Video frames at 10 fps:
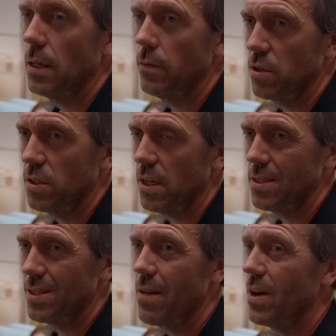Liver
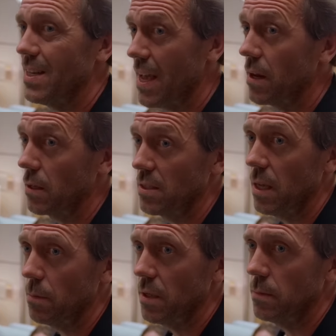cysts have identical
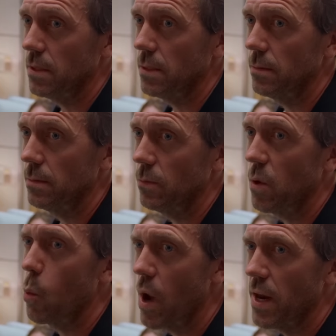symptoms,
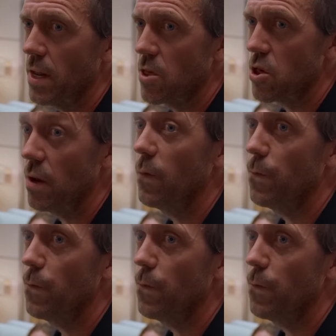with one addition,